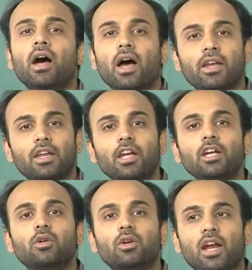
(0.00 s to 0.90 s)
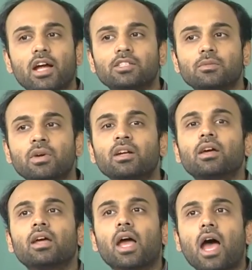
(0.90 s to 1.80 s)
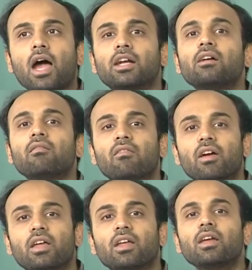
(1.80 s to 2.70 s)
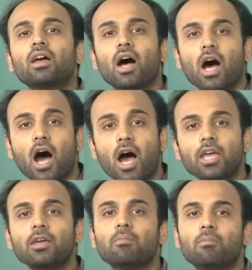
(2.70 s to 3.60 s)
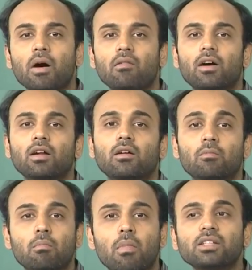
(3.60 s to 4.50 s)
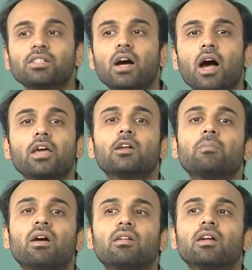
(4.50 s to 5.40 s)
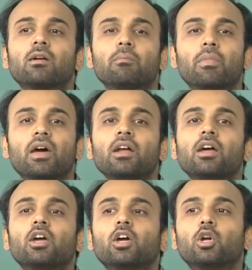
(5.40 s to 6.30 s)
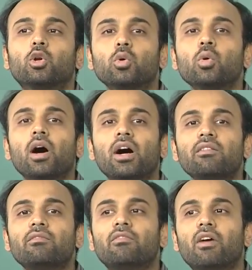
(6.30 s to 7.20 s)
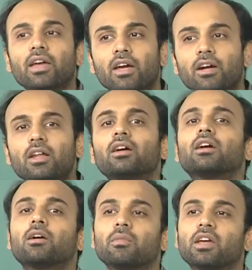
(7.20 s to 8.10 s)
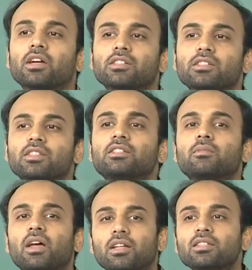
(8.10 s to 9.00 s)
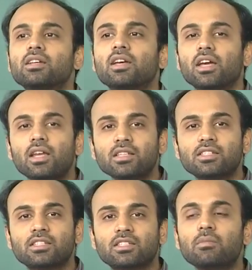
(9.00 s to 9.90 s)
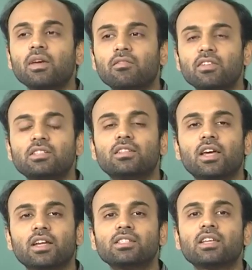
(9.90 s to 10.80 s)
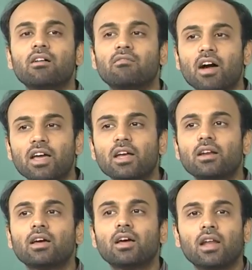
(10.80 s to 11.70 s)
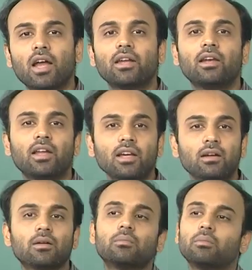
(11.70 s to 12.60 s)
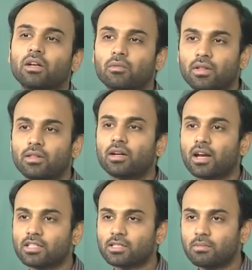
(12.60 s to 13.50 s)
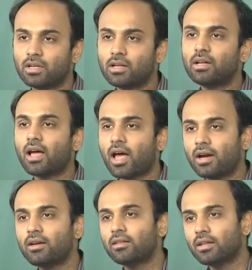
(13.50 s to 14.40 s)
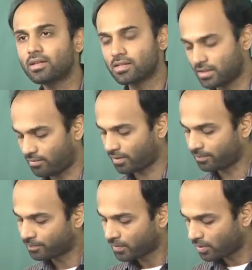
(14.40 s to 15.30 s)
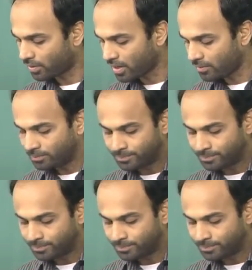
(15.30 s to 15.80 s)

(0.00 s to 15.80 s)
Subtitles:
I need to transmit at a very high power, much higher power compared to a wired communication system, that is in a system in which there is a wire line link between the transmitter and the receiver. Okay.